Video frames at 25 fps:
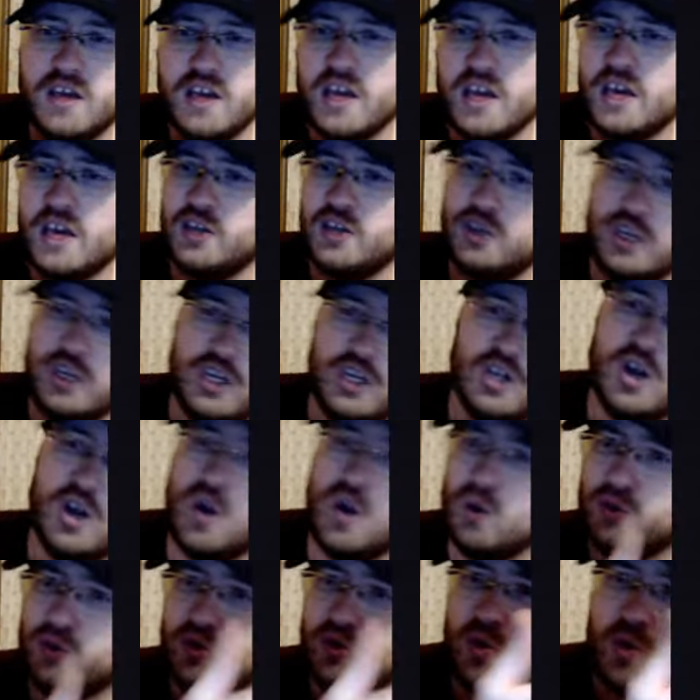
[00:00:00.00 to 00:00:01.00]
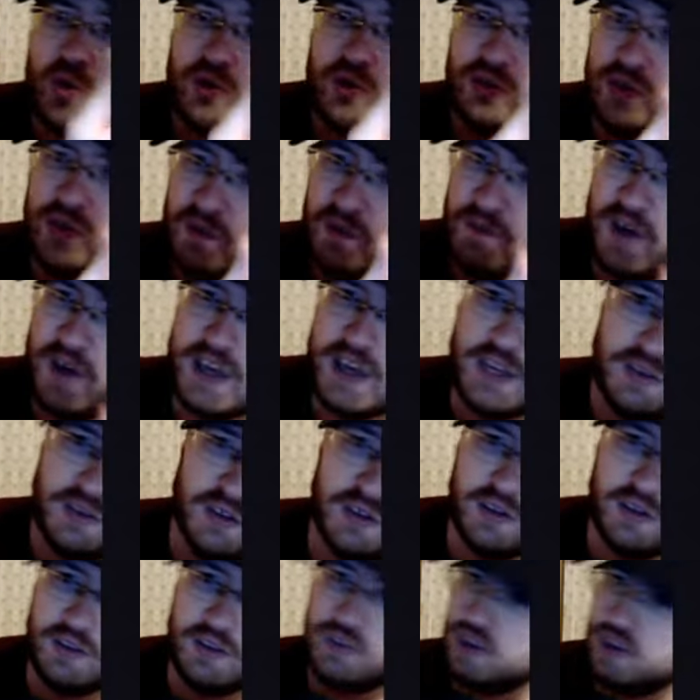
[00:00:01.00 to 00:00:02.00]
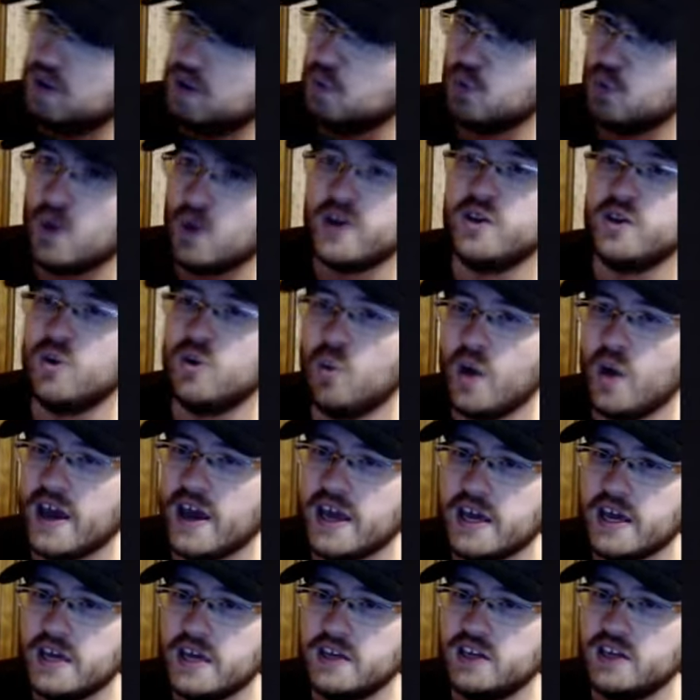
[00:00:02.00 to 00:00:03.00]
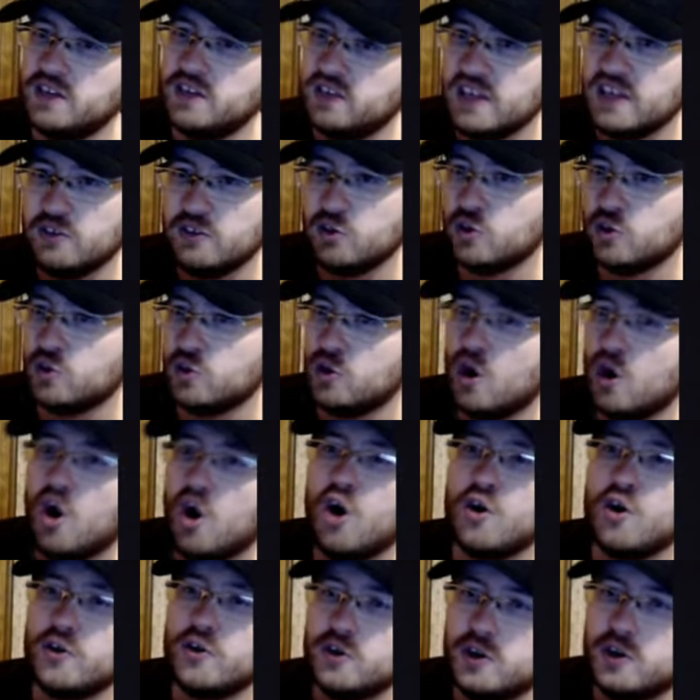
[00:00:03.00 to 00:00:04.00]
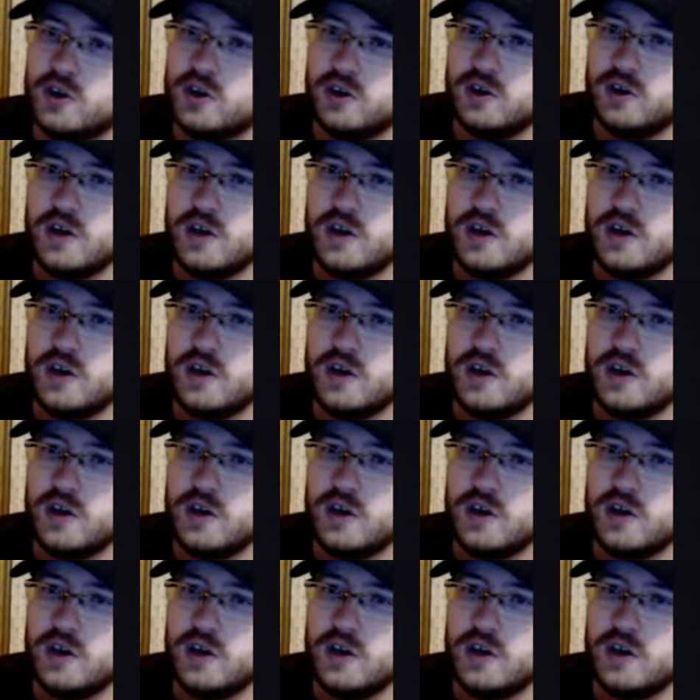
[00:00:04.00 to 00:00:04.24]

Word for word: she goes towards the fight instead of running away because that's her arc